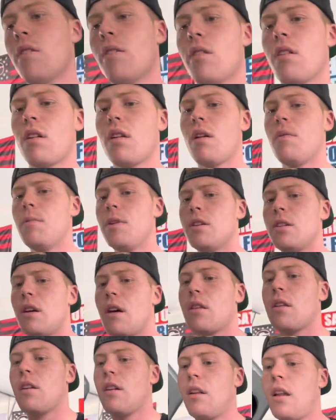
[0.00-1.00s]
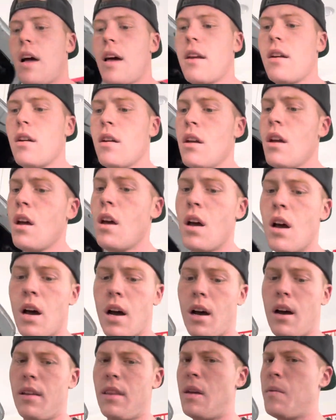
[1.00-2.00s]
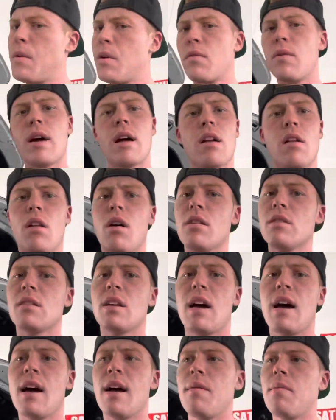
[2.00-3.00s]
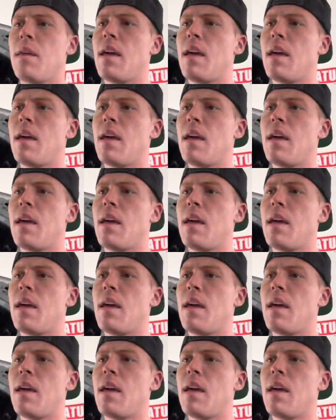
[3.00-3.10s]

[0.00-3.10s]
They're in Columbia, South Carolina. They've been around a long time.